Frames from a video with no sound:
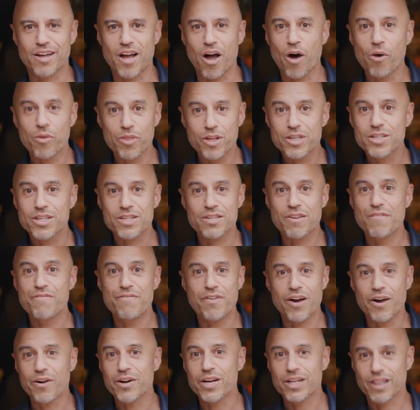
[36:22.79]
oh this is a
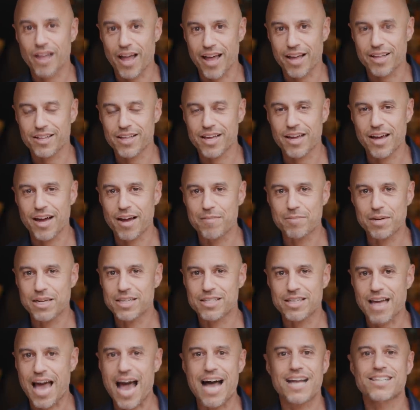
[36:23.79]
very likely i mean
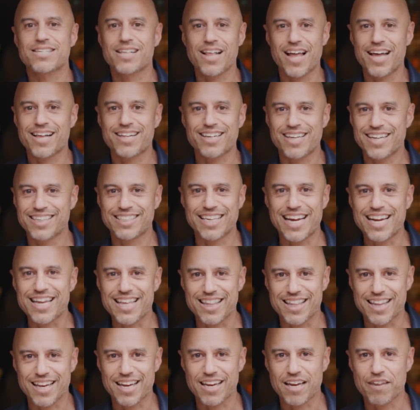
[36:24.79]
it's as likely as
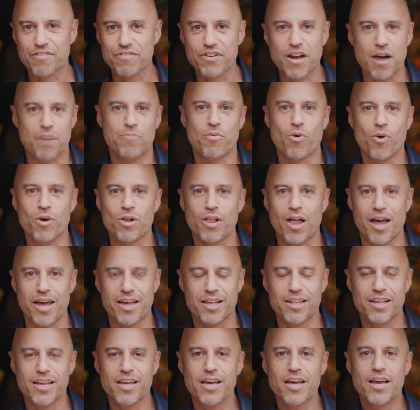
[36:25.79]
anything if not more
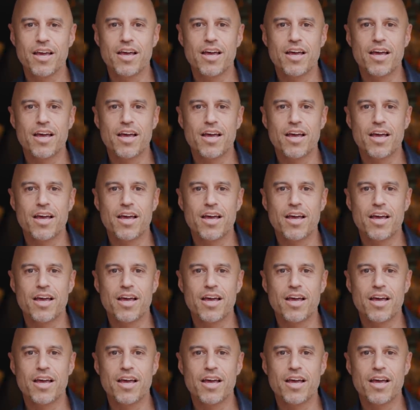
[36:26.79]
likely